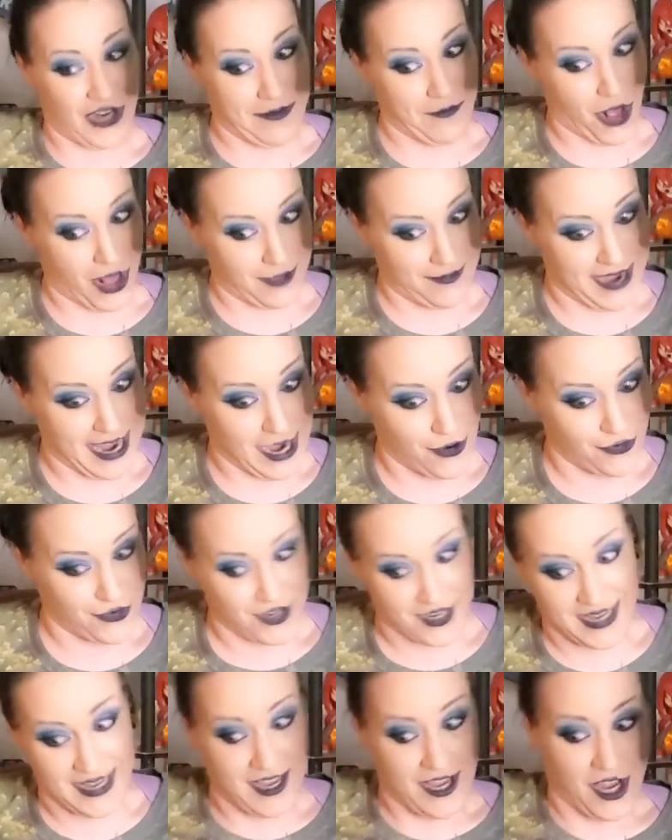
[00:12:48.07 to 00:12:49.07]
I'm all
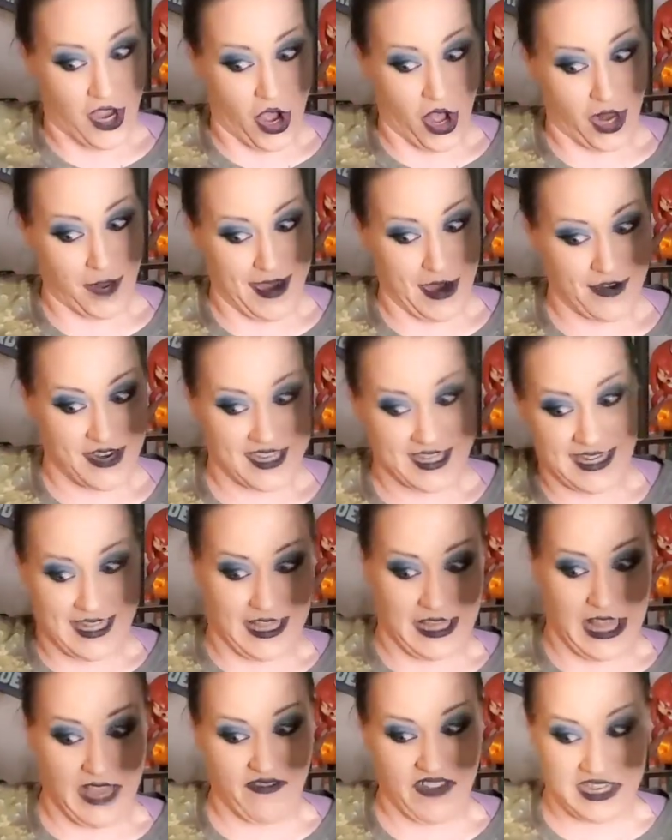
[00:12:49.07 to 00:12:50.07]
about it,
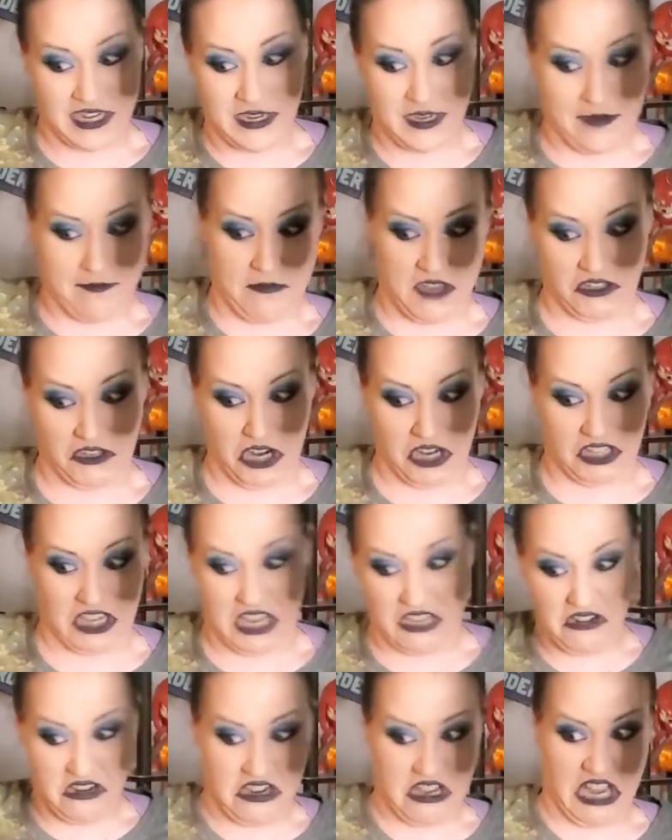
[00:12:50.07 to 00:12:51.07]
love it, mix it all
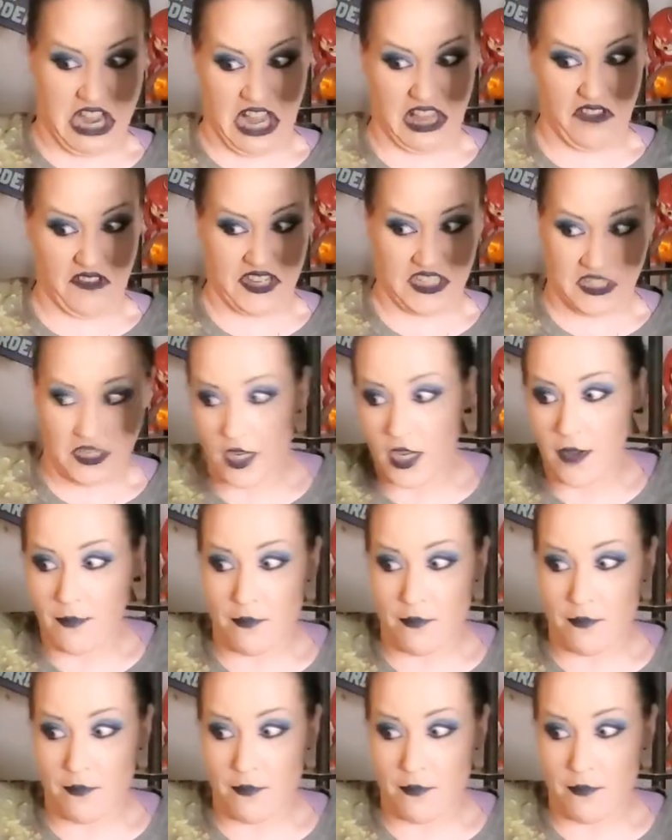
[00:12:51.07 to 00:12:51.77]
together, I love it.